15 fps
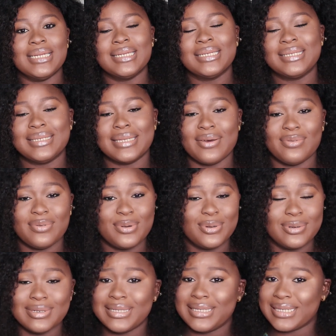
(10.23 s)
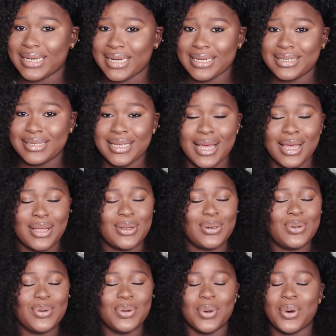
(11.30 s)
in 7 good days,
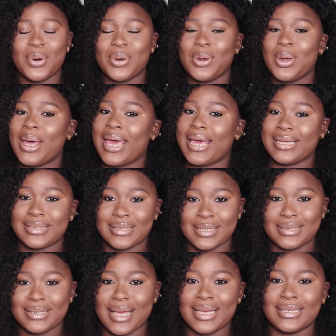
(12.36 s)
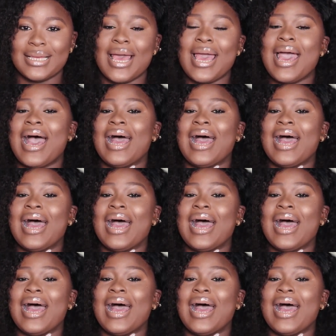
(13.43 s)
no exercise.